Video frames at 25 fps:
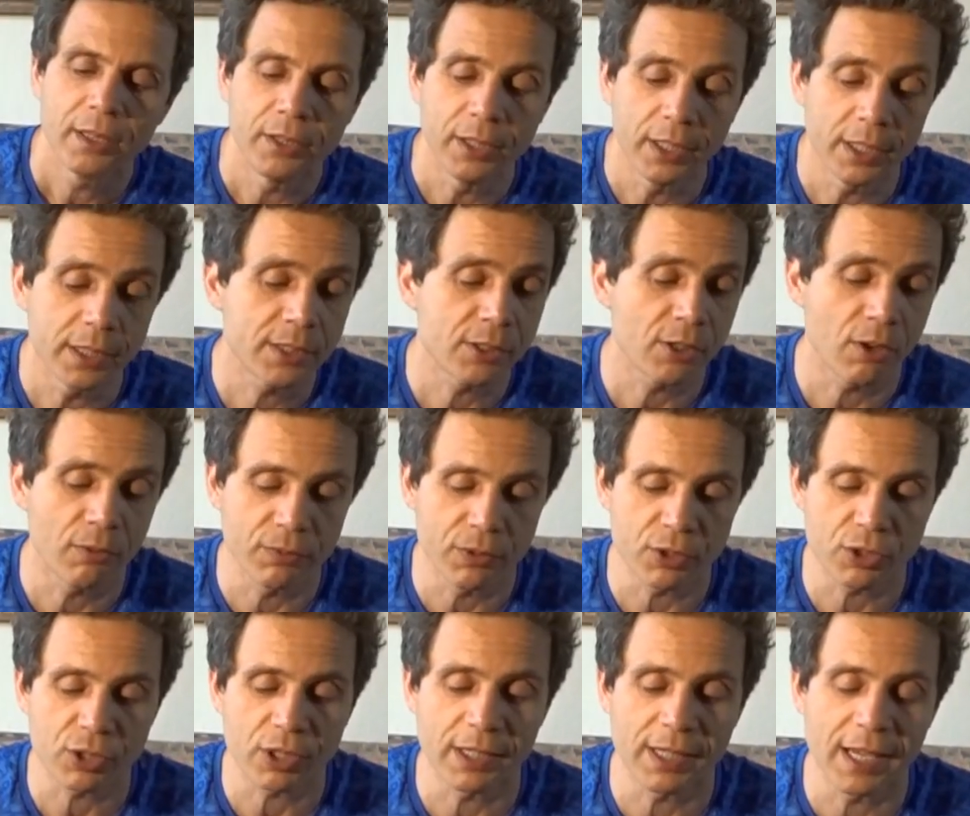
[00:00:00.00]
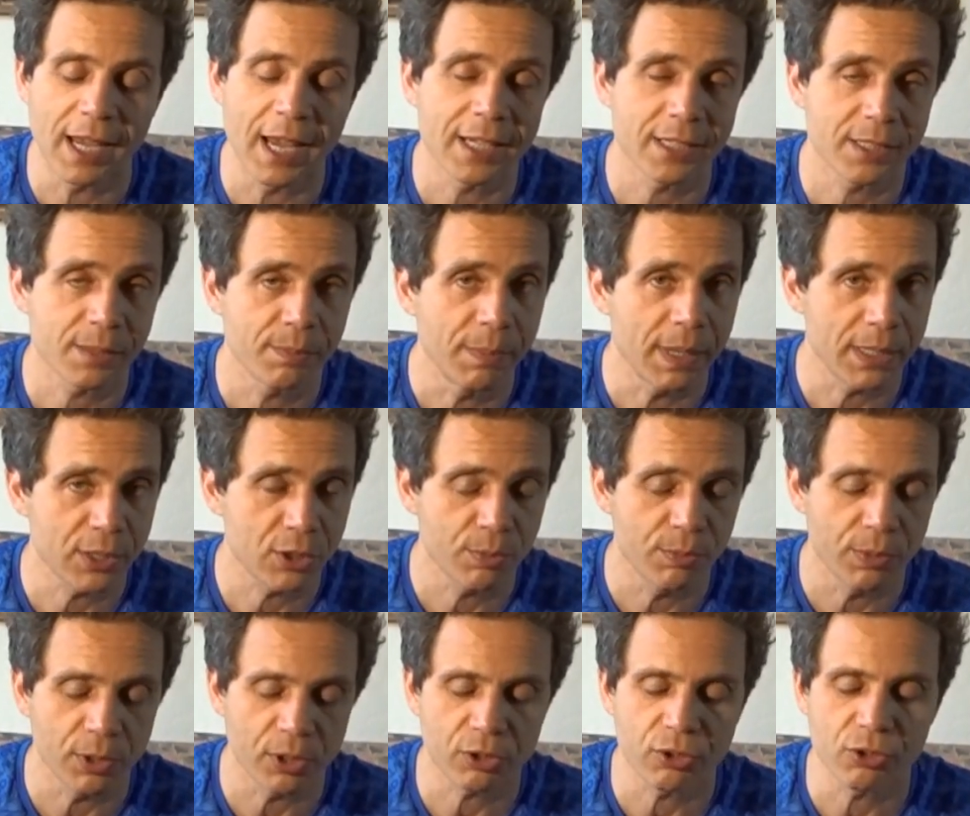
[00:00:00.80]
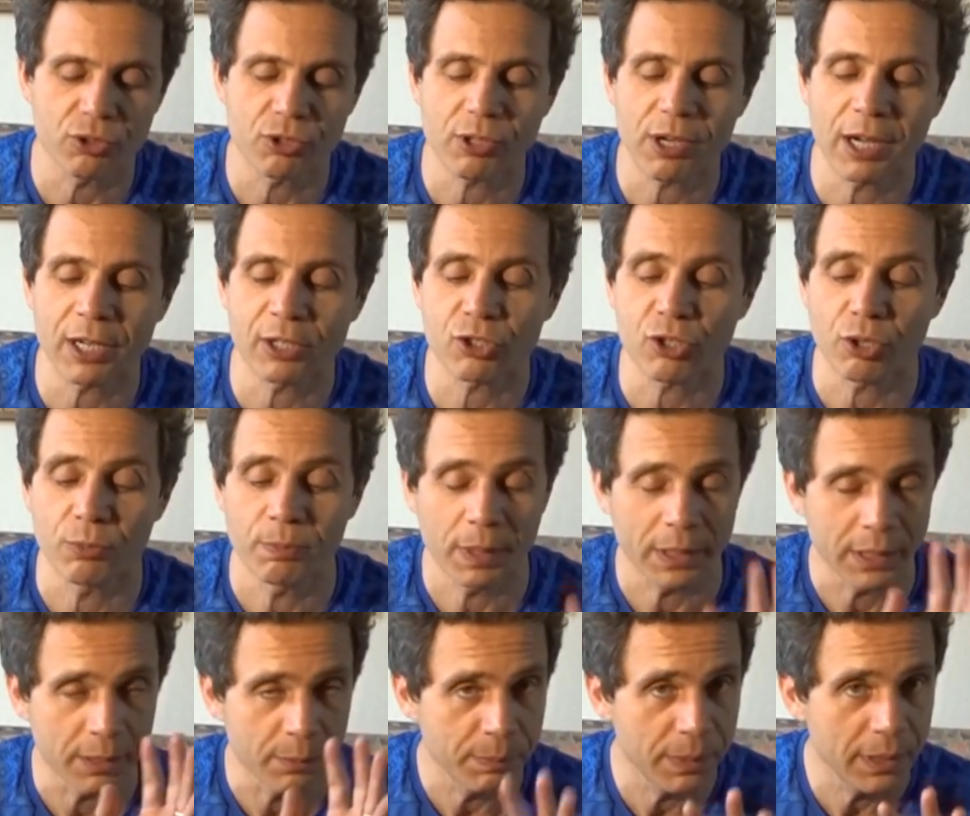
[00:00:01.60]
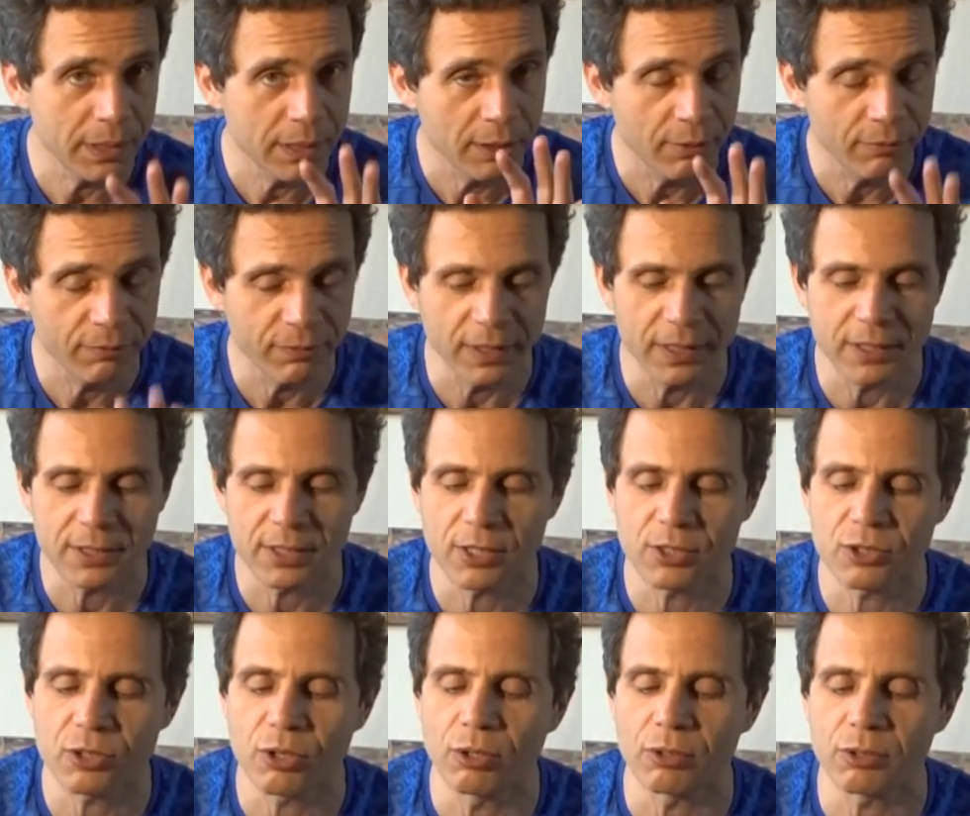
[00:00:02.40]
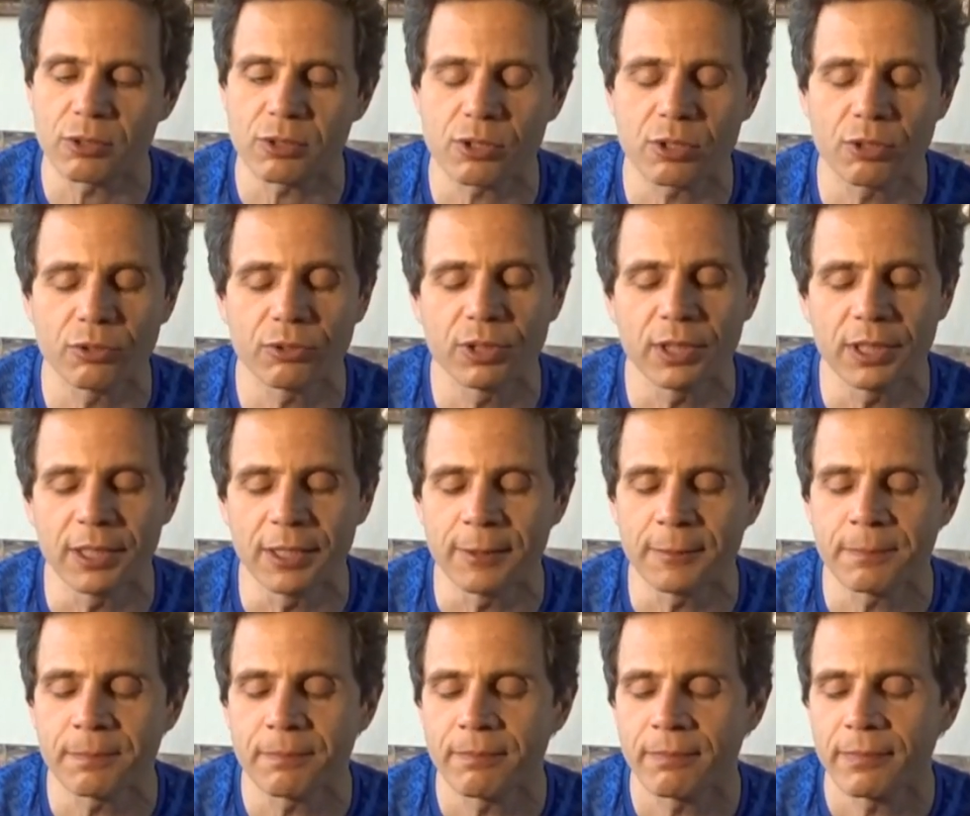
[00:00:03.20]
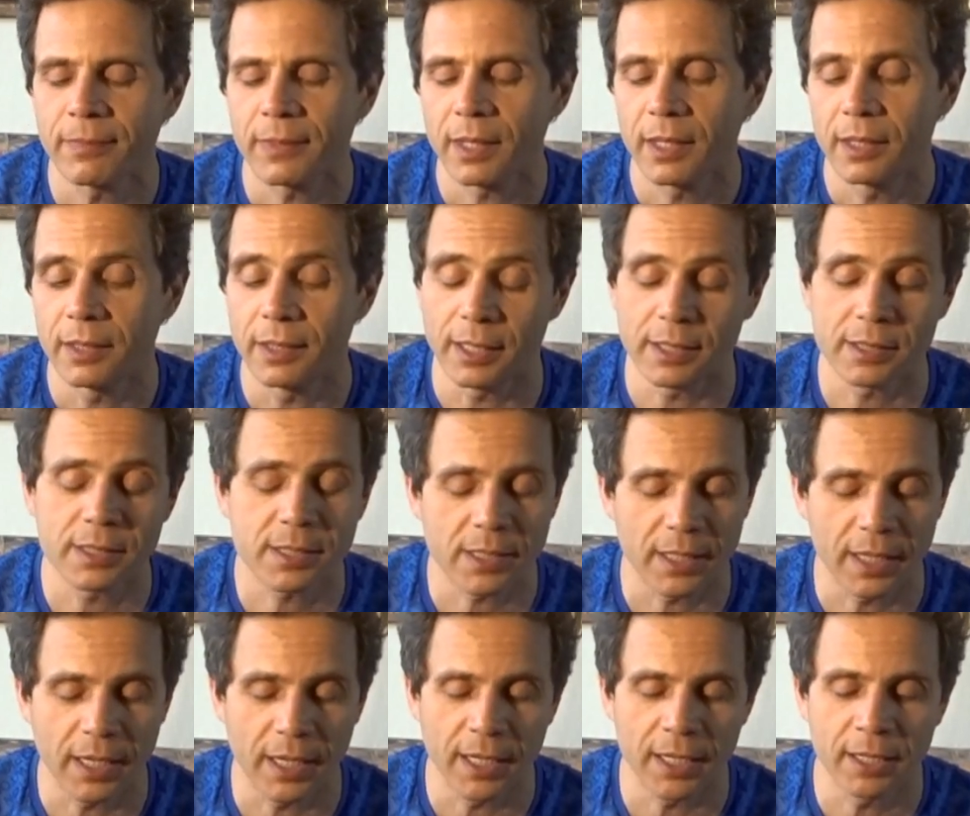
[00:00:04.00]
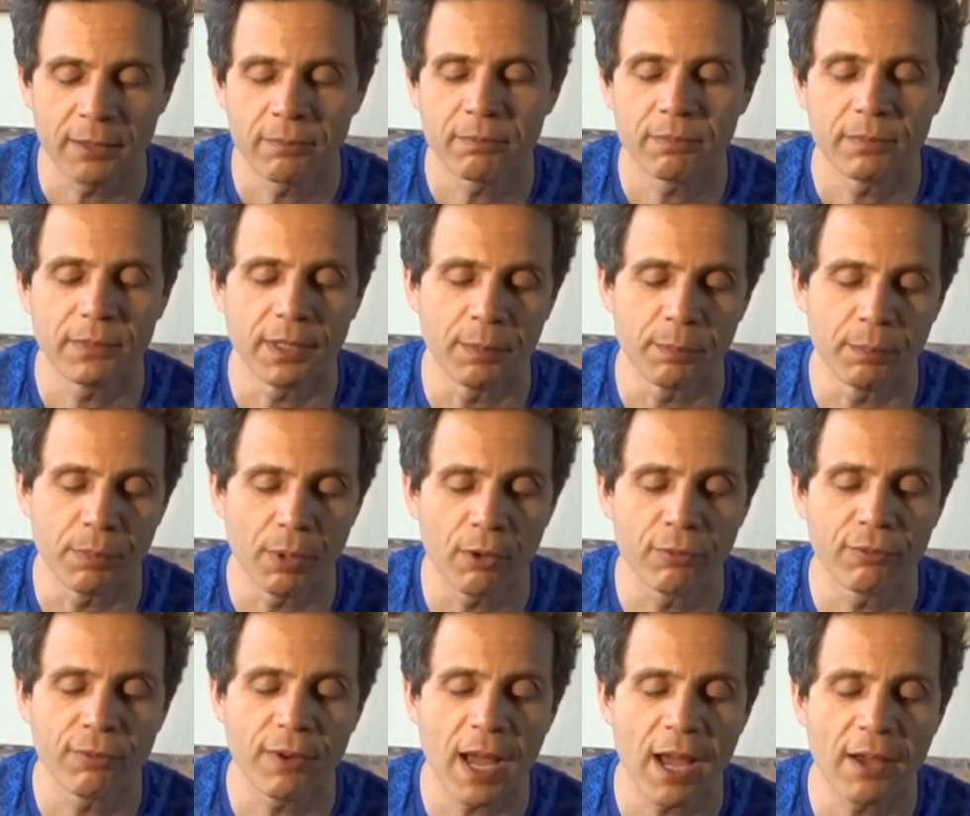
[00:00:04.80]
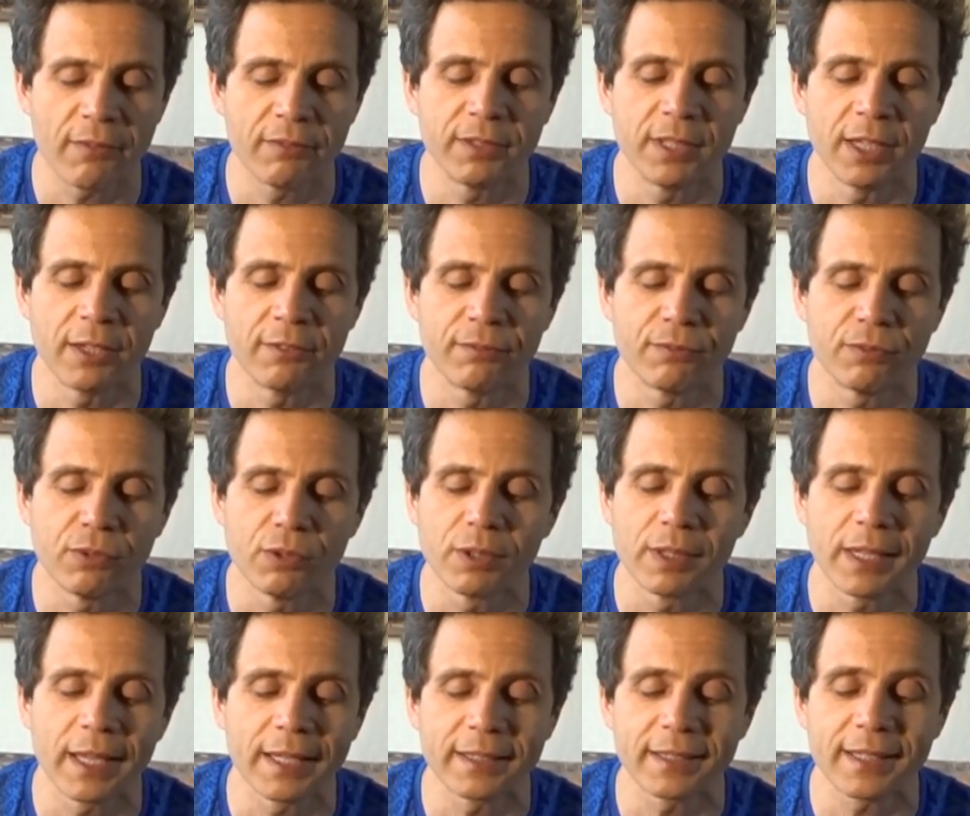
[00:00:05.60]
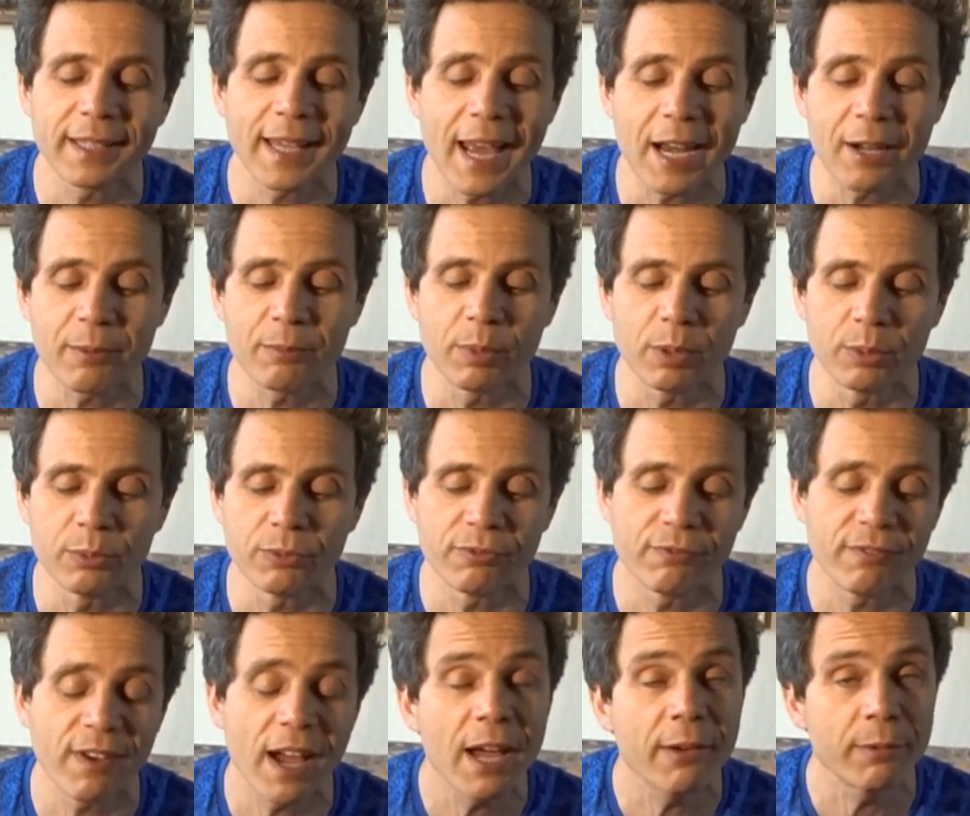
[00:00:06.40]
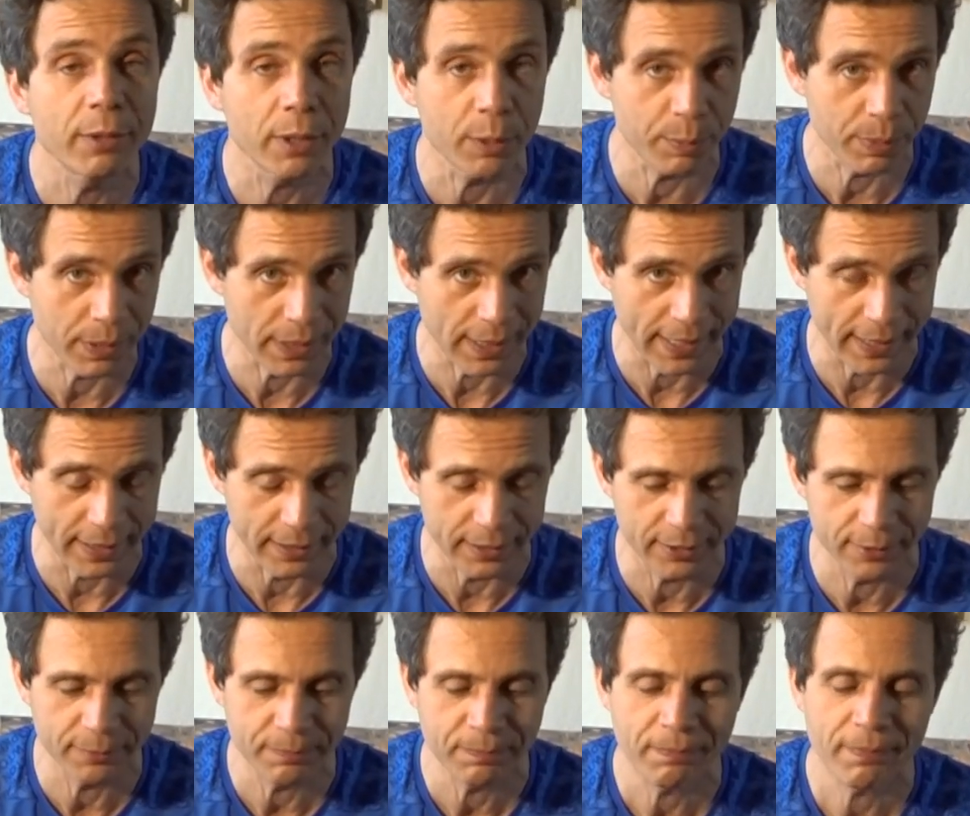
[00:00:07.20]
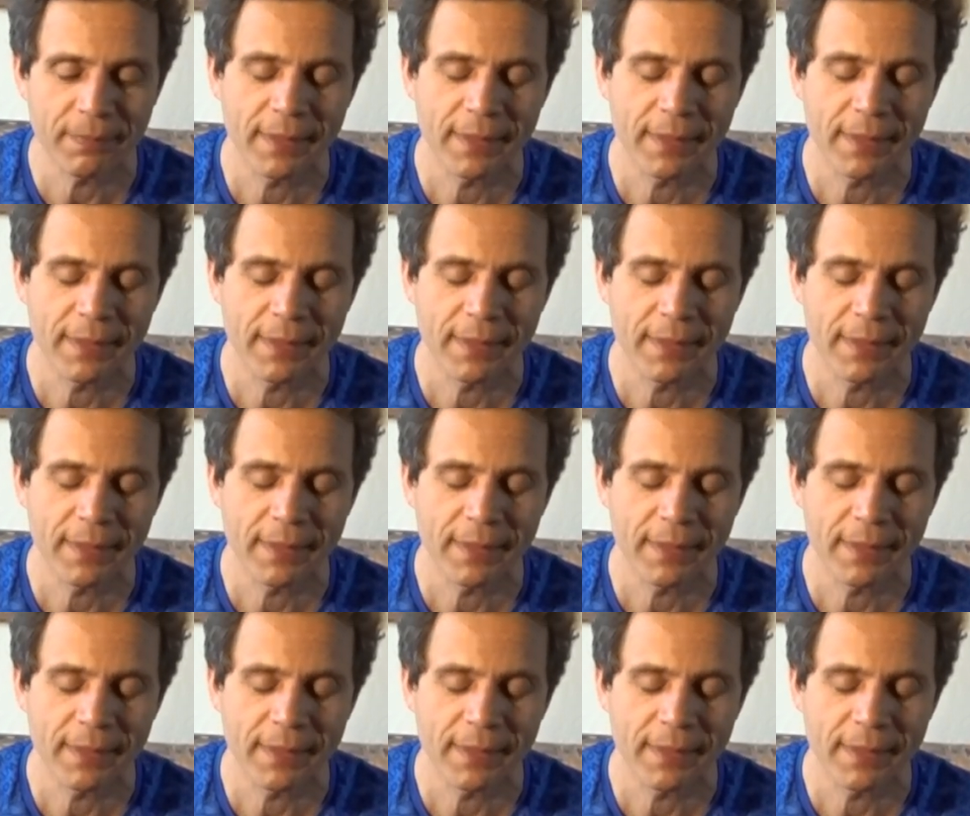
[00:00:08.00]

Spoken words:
This obviously has much more construction, but the big difference is also they say, they both have the full-length carbon fiber plate.